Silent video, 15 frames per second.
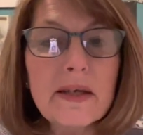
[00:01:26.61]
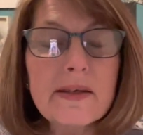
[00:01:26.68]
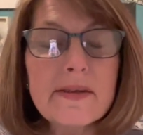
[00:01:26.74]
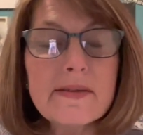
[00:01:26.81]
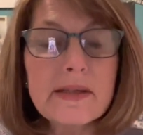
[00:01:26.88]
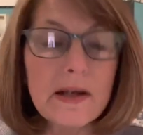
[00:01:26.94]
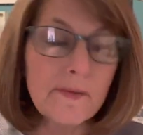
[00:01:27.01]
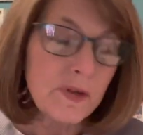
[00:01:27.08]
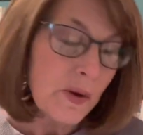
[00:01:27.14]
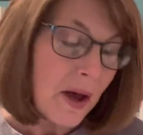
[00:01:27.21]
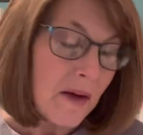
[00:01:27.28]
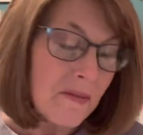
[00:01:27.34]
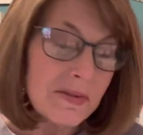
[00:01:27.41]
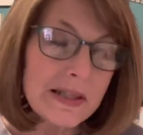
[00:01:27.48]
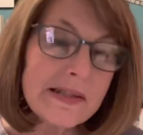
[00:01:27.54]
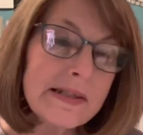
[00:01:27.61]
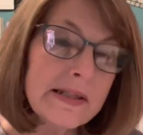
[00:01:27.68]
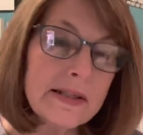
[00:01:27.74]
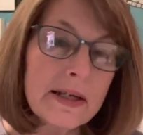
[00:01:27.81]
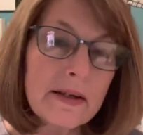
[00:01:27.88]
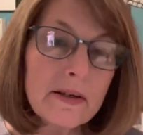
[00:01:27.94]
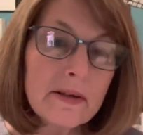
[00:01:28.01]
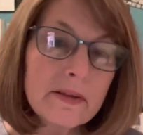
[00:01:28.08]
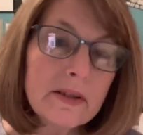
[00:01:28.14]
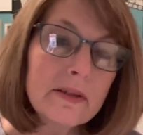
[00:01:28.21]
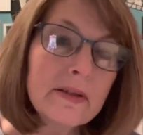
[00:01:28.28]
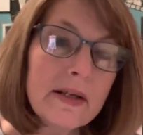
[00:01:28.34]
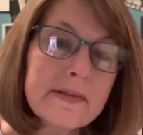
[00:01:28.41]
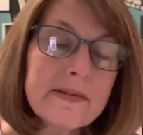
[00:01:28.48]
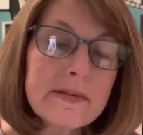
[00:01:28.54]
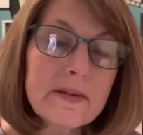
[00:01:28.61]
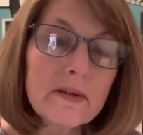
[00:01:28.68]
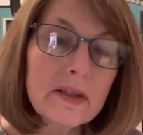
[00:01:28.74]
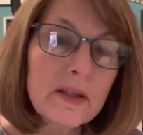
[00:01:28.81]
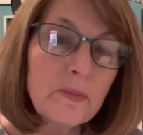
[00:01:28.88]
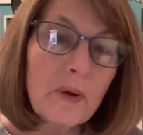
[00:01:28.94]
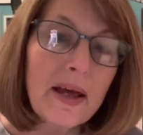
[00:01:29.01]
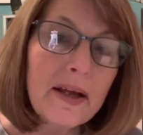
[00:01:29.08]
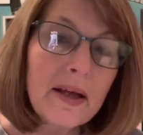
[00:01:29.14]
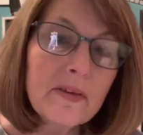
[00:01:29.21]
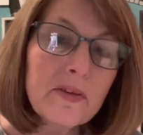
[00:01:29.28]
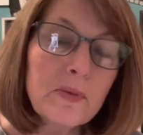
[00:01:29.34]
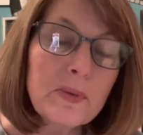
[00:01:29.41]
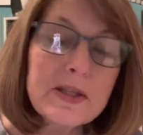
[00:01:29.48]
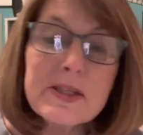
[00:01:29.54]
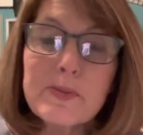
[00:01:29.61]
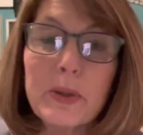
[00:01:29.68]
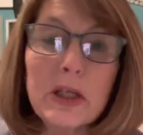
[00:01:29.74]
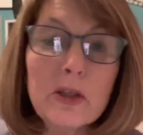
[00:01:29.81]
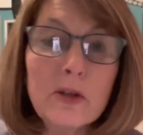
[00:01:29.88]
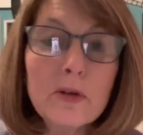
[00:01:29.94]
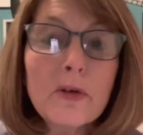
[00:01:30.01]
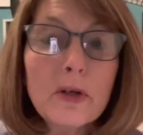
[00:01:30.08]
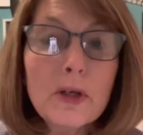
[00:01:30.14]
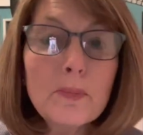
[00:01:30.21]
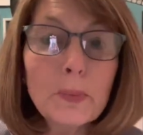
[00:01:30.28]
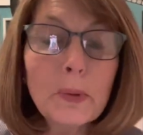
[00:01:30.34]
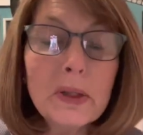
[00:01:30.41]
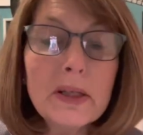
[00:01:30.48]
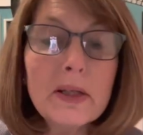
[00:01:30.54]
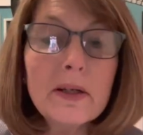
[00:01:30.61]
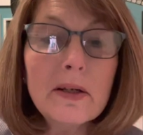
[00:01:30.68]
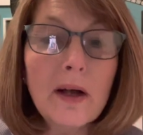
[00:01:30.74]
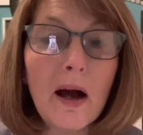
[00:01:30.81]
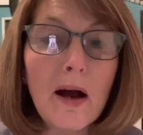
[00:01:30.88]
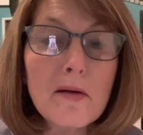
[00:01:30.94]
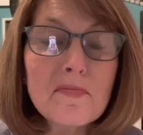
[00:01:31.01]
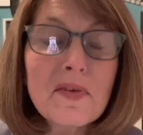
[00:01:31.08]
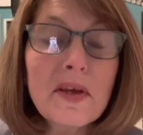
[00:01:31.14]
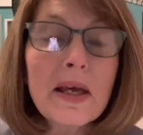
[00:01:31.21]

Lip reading: instead of you having to sit down and necessarily write out the recipe, you could print it off